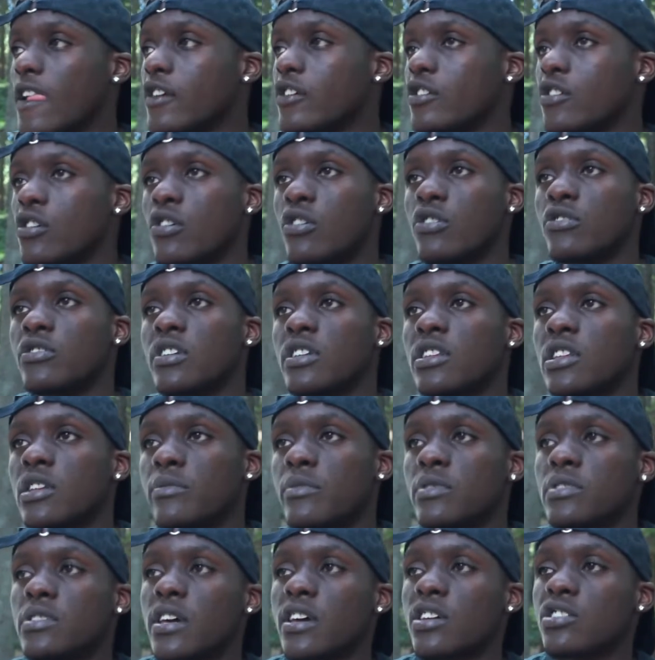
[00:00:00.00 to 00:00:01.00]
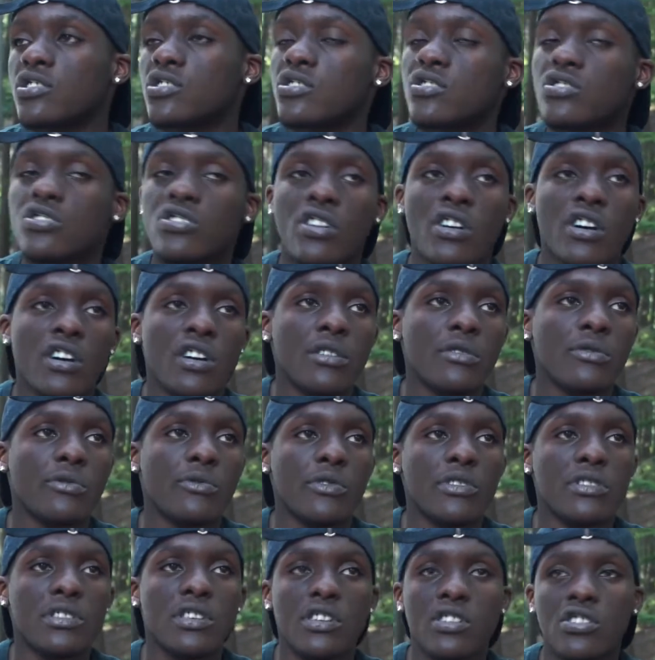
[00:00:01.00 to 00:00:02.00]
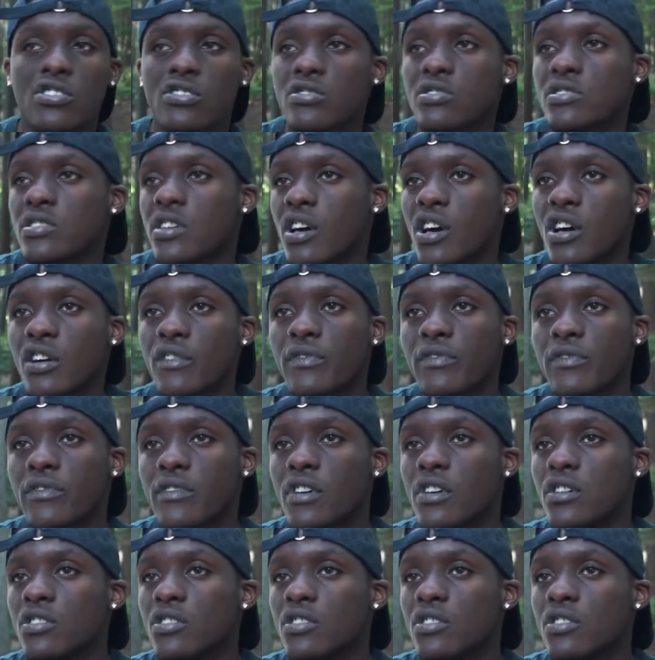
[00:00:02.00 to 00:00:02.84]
Your only limitations are within yourself.